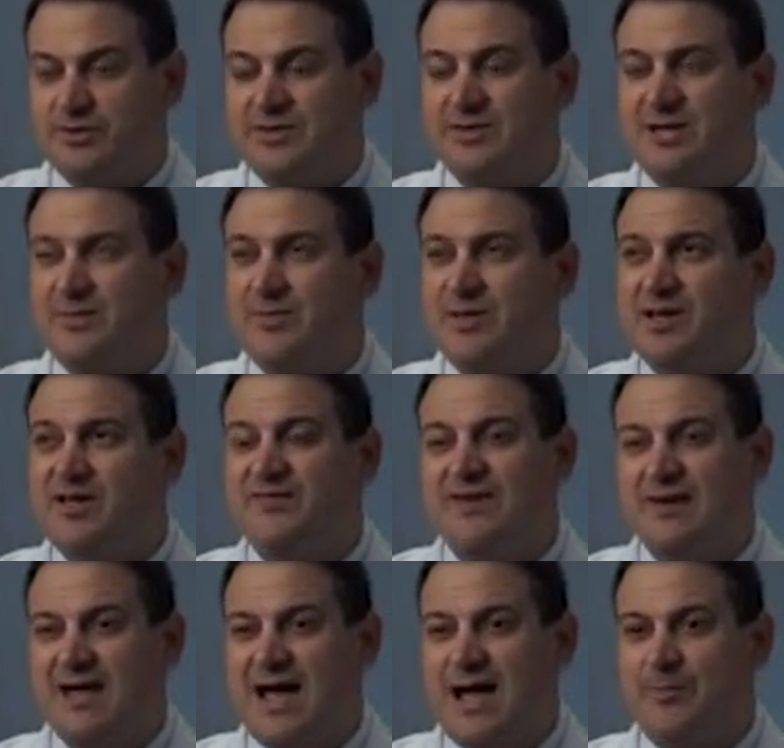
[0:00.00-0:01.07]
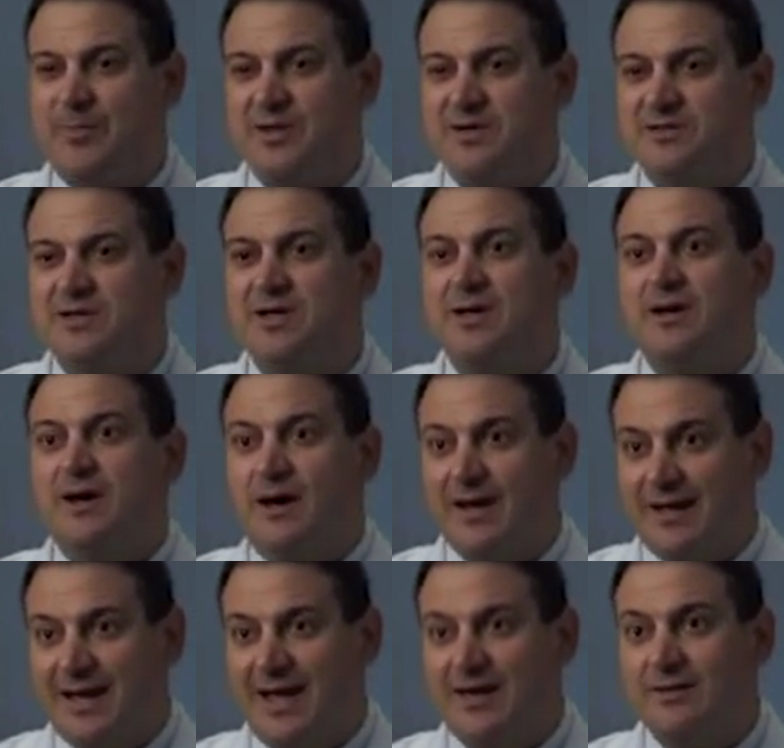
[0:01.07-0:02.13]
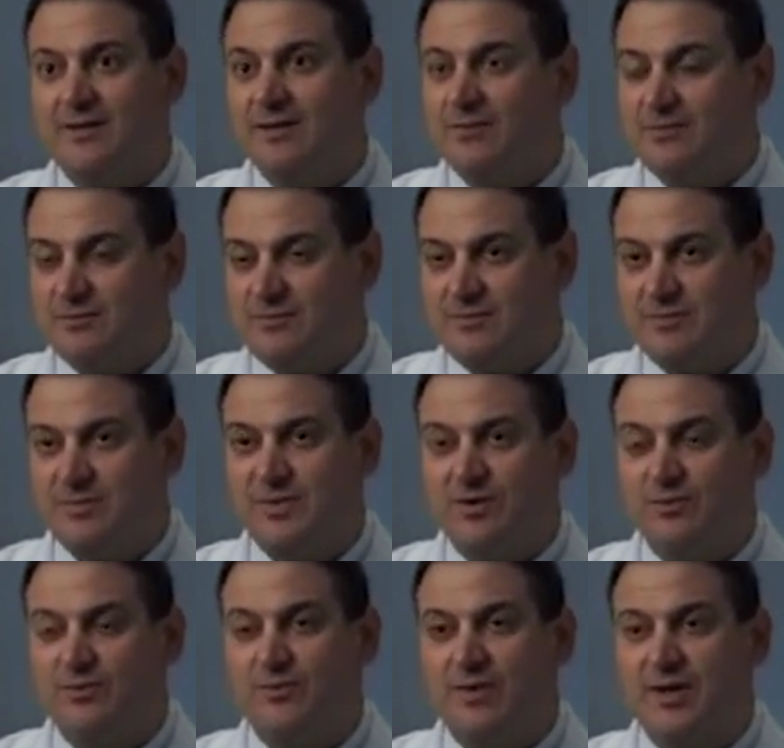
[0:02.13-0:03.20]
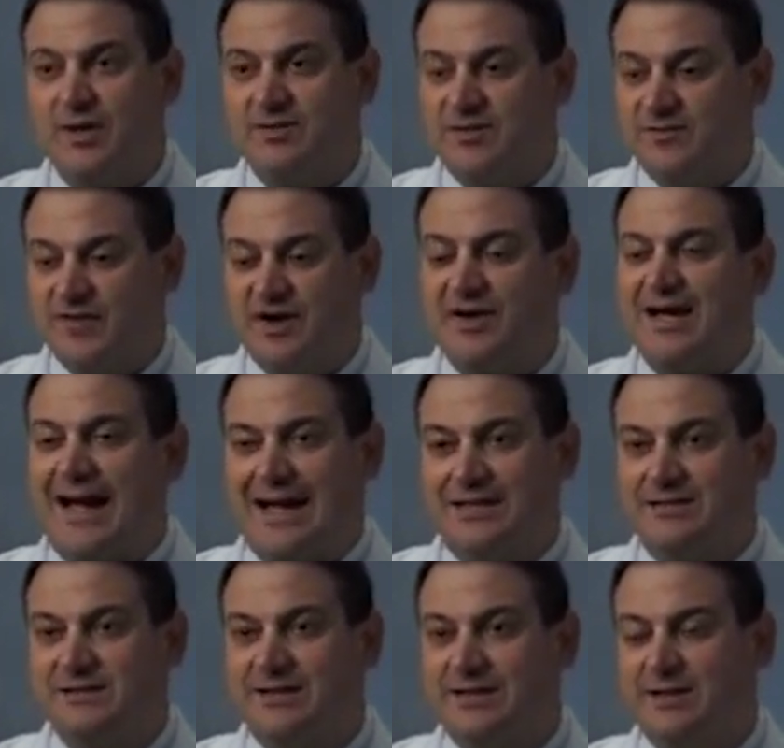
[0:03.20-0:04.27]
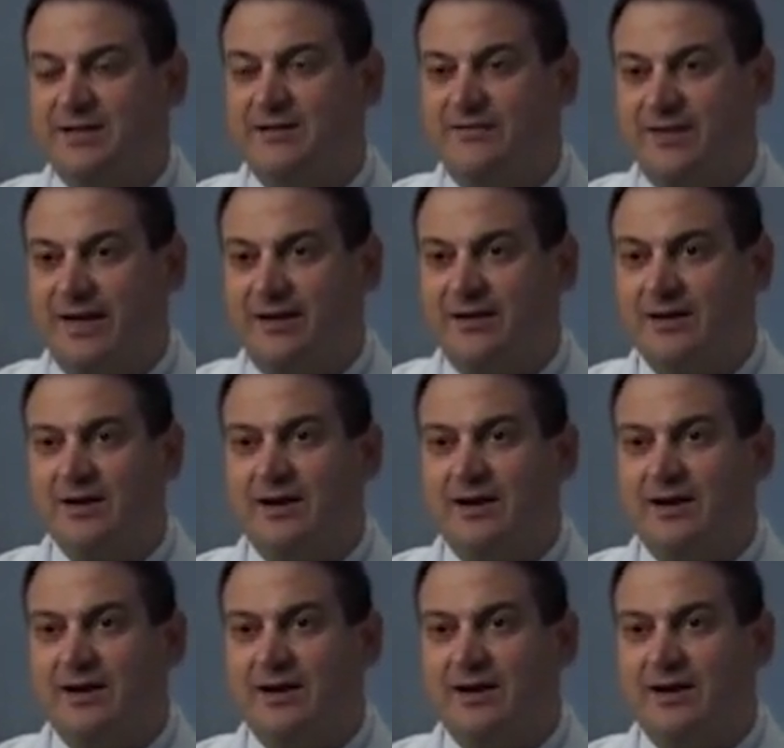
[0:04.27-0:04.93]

And typically, if that happens, again, the you know, it's a very isolated event,